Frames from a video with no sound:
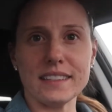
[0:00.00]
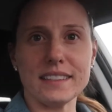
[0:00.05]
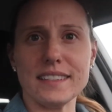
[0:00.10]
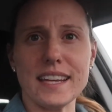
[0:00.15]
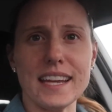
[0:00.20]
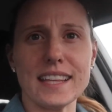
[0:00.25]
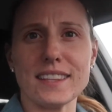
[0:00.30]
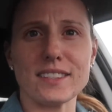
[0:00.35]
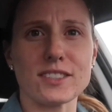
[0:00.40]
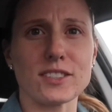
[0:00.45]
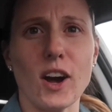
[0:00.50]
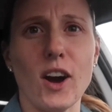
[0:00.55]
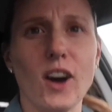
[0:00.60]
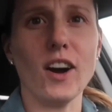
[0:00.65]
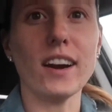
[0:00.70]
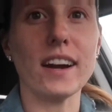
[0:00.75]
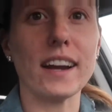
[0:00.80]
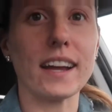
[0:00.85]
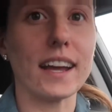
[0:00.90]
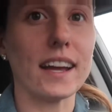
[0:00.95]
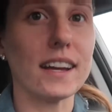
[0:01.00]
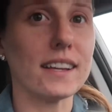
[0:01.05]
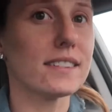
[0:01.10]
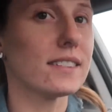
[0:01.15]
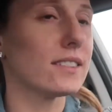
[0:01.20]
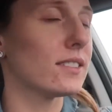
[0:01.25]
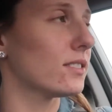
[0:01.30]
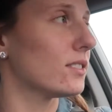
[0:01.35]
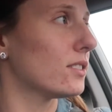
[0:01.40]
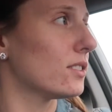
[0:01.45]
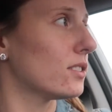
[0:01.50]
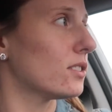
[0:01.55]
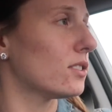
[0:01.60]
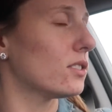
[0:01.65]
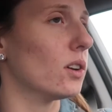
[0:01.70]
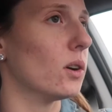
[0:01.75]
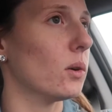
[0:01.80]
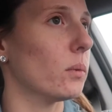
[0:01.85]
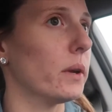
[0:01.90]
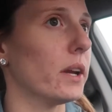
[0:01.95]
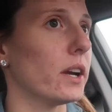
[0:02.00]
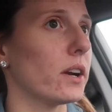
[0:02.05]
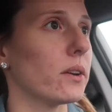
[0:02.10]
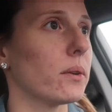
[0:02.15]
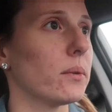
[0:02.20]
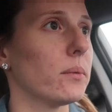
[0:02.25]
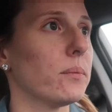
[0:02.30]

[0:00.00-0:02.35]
take this car, I guess. It's so weird.